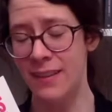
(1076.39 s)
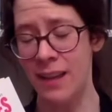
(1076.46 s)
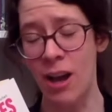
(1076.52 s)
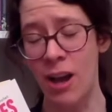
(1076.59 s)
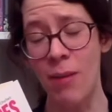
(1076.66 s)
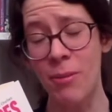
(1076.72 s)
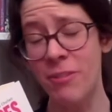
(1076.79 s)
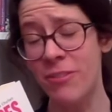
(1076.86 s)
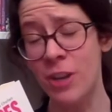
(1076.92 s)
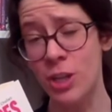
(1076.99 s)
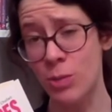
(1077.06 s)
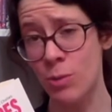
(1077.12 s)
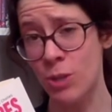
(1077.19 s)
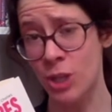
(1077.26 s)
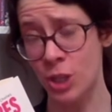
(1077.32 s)
Now, I'm the
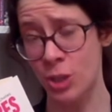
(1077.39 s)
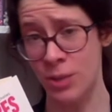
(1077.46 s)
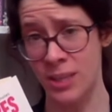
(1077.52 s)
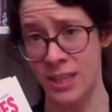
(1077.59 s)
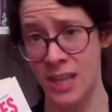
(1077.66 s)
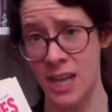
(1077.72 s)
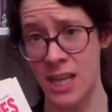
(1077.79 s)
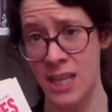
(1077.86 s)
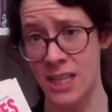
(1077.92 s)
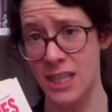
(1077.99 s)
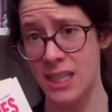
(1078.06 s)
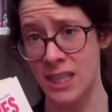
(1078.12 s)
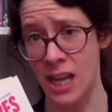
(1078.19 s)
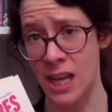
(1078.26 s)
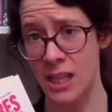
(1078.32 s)
first one to criticize
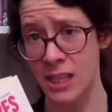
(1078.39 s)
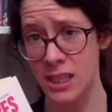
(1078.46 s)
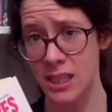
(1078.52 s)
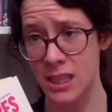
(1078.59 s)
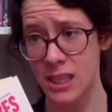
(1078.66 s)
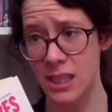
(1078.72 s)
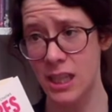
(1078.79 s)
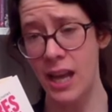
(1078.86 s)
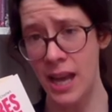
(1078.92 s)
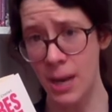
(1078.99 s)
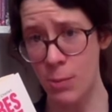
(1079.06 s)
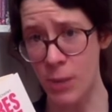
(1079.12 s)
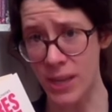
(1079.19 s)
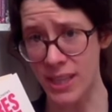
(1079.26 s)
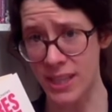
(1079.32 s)
science
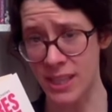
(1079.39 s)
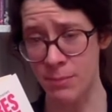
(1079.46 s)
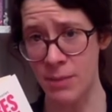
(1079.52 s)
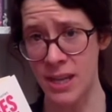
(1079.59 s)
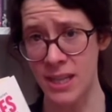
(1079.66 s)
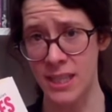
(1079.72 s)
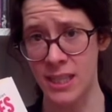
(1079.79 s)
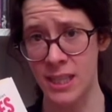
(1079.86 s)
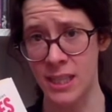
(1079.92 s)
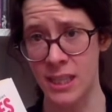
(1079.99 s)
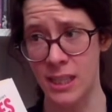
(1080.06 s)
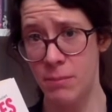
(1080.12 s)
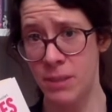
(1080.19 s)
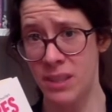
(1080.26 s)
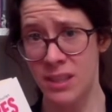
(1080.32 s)
and Western
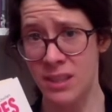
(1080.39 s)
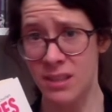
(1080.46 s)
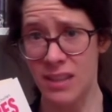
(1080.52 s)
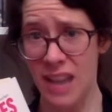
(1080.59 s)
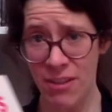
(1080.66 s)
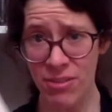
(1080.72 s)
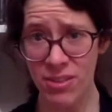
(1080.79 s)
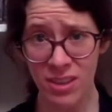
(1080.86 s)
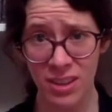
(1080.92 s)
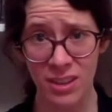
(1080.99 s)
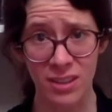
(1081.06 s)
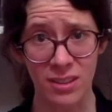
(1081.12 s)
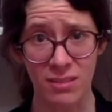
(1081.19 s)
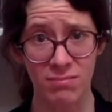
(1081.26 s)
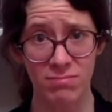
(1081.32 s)
medicine, because
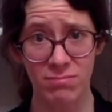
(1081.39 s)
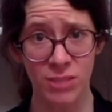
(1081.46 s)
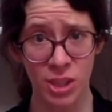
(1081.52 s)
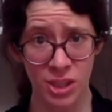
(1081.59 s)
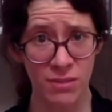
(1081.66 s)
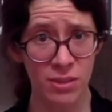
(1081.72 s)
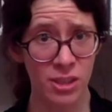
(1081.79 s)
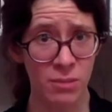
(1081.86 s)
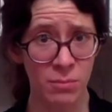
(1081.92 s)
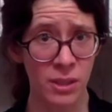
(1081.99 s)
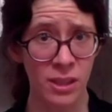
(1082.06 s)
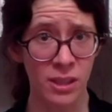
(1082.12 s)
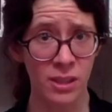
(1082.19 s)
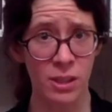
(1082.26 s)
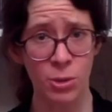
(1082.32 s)
everything deserves to
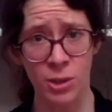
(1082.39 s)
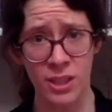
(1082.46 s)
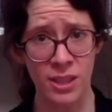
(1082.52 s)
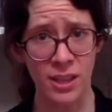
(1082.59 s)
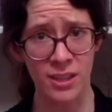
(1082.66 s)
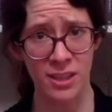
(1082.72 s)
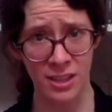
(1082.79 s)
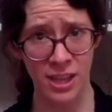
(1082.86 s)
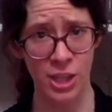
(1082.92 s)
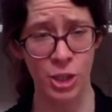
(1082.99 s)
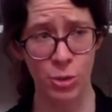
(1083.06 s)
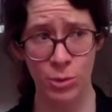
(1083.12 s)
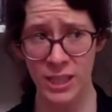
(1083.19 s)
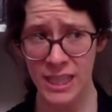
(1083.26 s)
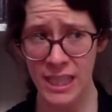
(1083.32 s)
be criticized slash
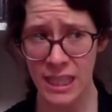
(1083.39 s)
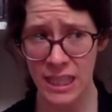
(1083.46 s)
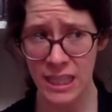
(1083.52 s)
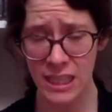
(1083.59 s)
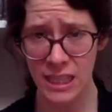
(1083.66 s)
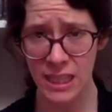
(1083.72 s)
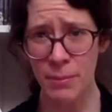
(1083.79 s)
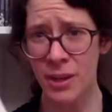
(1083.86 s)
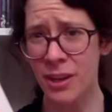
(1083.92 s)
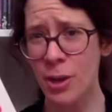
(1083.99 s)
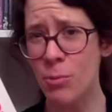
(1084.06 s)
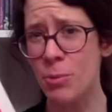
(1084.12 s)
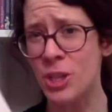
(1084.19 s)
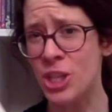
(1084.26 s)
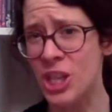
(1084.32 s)
critiqued. But I
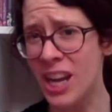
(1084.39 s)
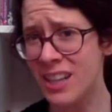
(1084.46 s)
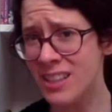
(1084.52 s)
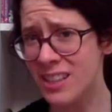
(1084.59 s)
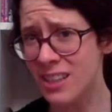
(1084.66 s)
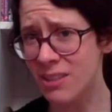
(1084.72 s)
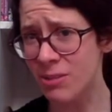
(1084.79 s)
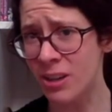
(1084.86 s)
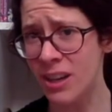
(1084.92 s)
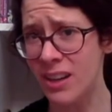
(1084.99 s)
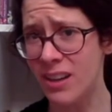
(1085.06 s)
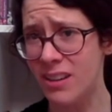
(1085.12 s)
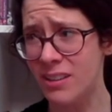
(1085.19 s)
don't reject it, right?